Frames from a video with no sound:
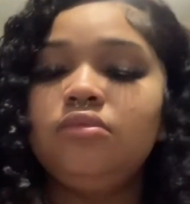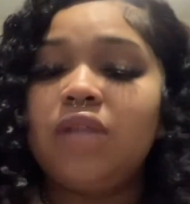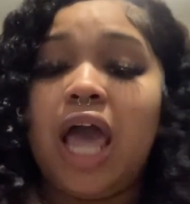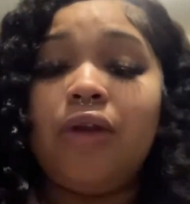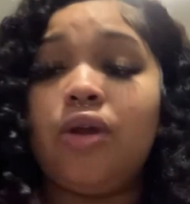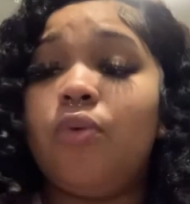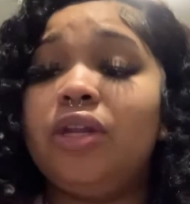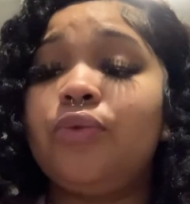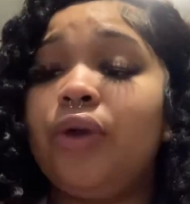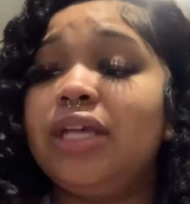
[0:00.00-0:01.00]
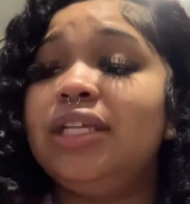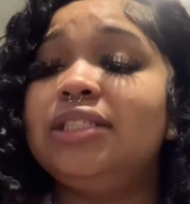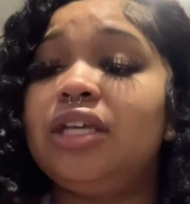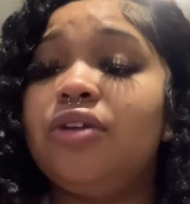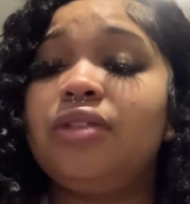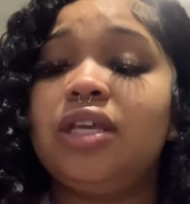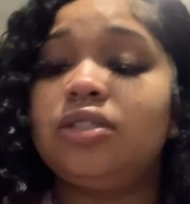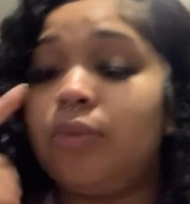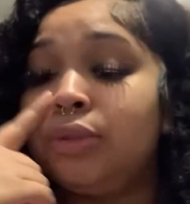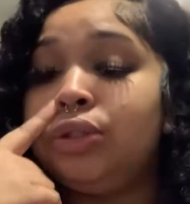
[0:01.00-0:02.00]
I don't know what Aquarius needs to hear this
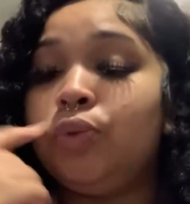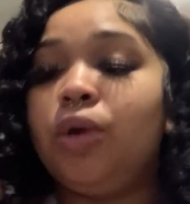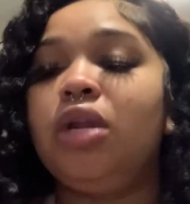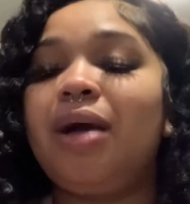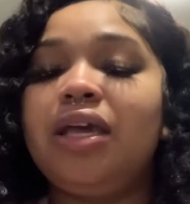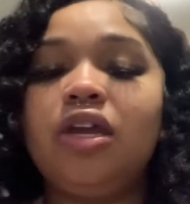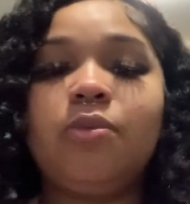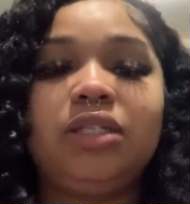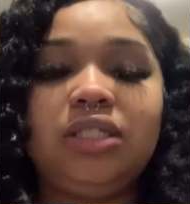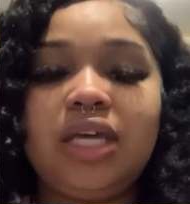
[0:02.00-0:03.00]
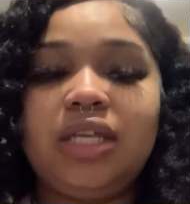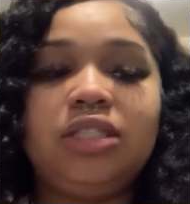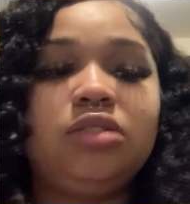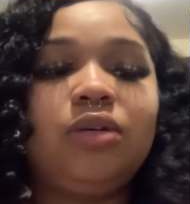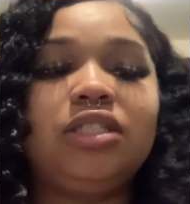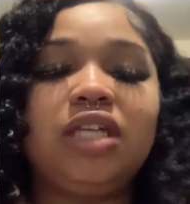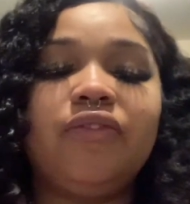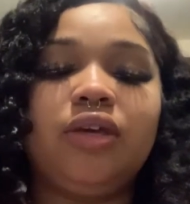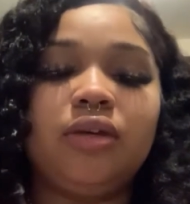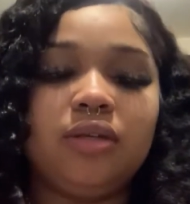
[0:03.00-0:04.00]
or what you're worried about here. But, yeah, this is what it's
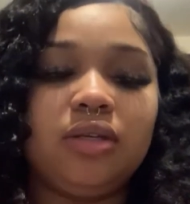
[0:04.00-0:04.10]
giving.